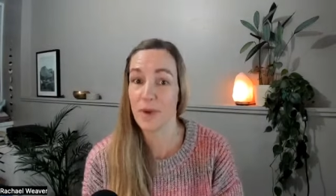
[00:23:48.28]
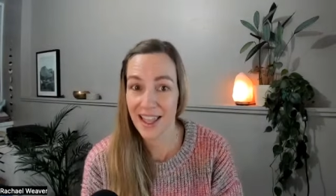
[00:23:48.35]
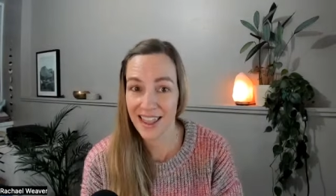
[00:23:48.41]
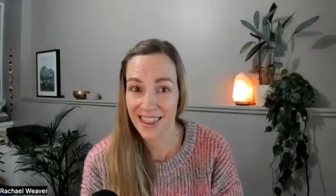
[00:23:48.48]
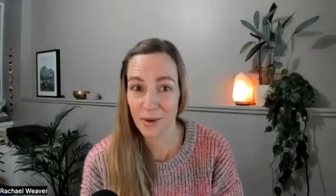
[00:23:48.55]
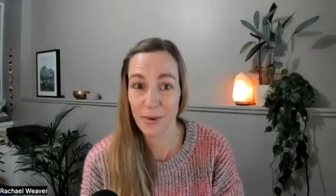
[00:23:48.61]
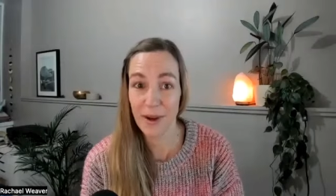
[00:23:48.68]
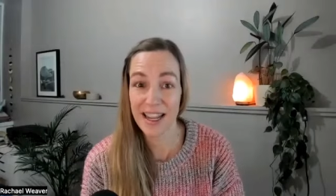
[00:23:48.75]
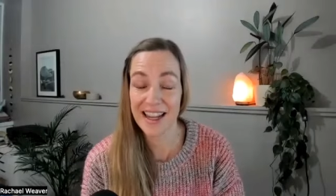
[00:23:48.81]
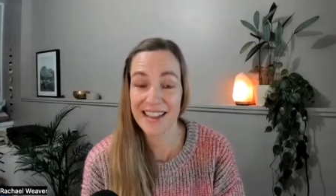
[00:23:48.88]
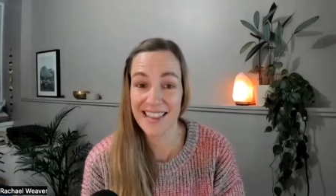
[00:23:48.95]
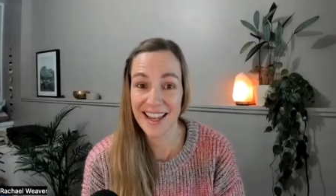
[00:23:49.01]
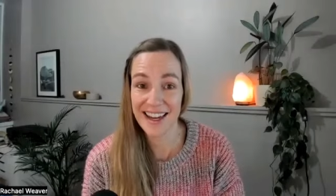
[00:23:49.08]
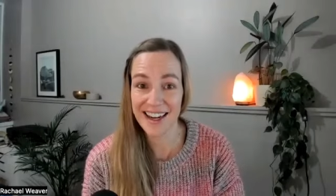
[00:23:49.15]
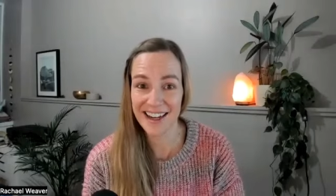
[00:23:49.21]
w- the
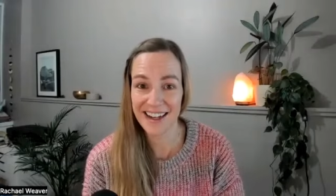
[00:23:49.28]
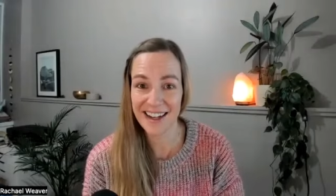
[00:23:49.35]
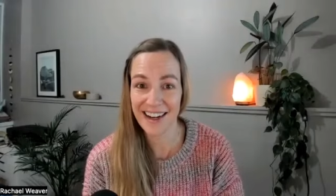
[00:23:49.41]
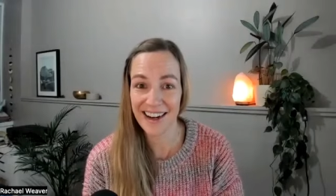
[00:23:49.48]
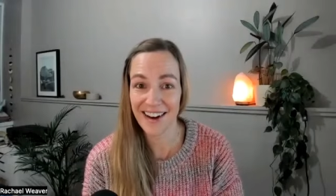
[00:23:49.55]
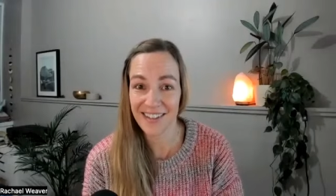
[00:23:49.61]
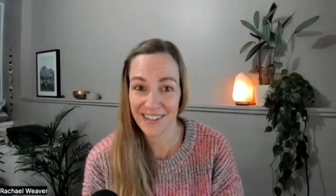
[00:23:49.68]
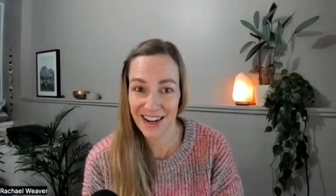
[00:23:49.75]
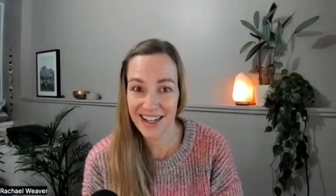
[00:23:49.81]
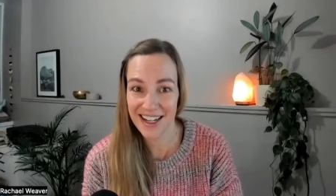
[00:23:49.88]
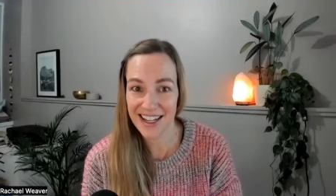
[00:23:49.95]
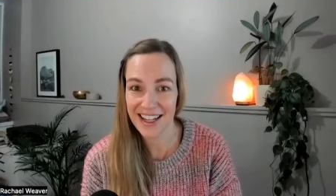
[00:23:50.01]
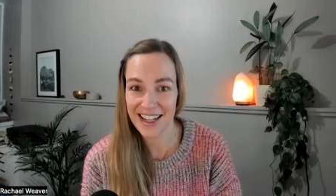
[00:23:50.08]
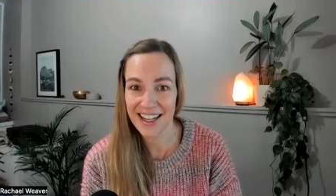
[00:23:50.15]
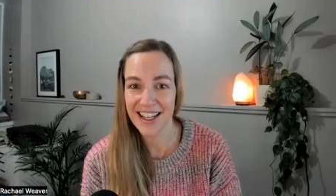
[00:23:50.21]
way there
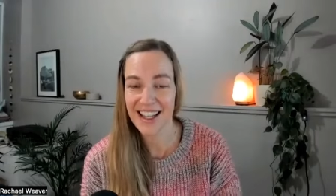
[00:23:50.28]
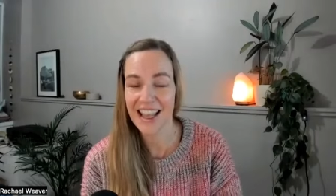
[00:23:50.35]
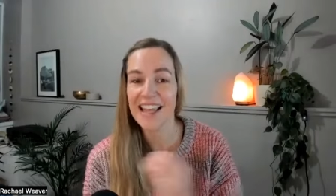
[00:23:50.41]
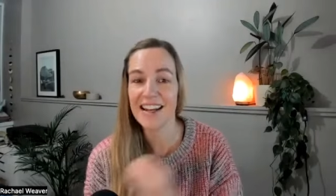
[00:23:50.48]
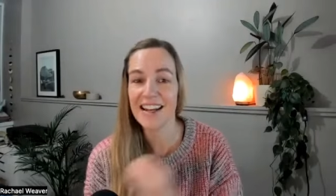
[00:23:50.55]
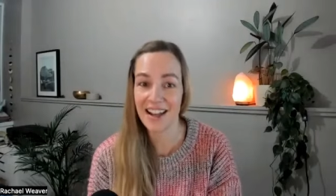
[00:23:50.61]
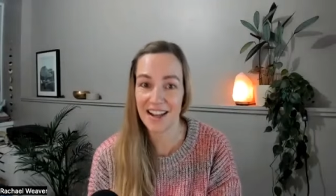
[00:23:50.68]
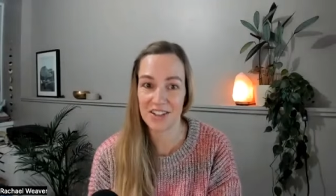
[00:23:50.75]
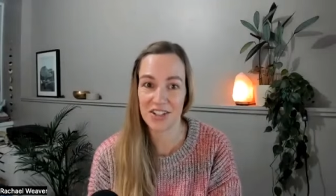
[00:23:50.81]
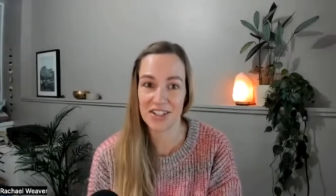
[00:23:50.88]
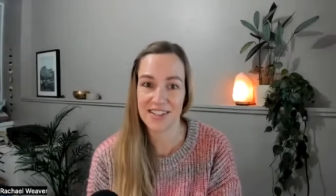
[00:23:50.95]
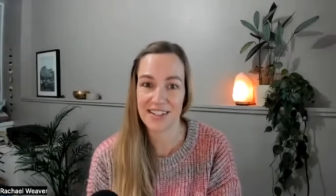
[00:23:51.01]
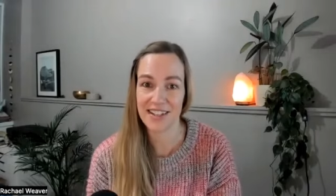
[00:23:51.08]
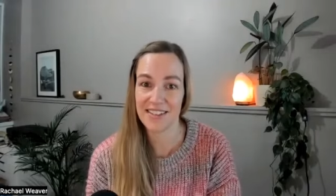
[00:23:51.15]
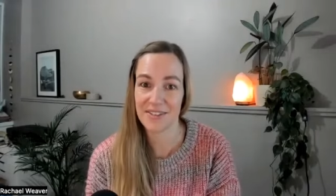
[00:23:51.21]
already and not
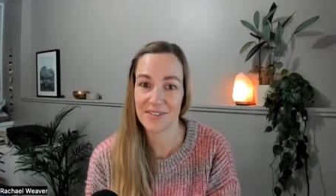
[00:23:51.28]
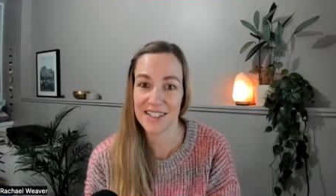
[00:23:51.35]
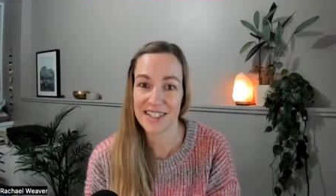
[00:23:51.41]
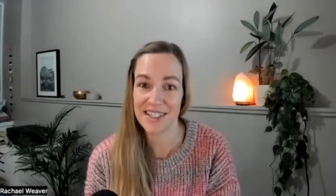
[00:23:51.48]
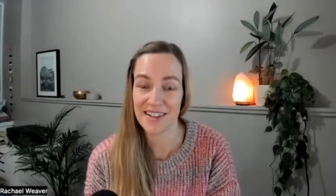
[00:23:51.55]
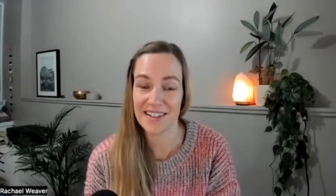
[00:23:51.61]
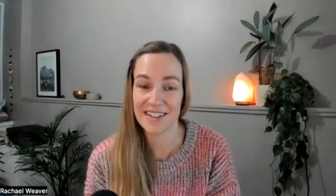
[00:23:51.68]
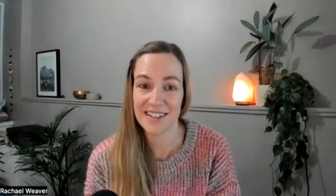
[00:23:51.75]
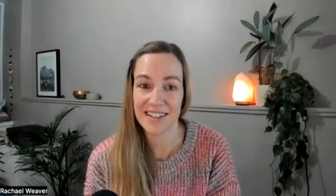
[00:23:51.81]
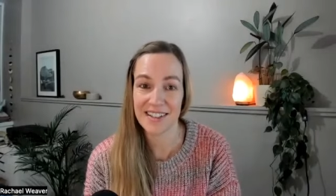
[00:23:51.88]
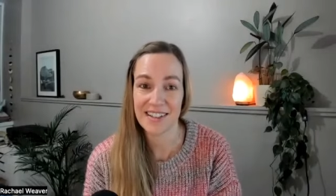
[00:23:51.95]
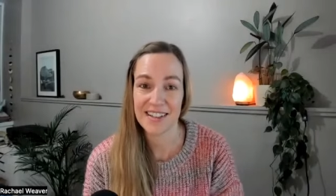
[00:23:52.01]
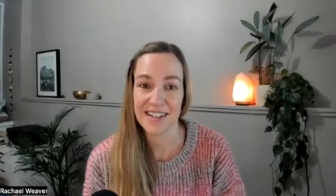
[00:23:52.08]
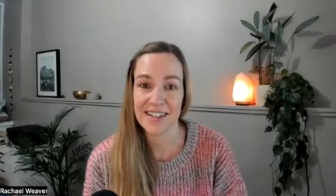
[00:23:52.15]
just on the result.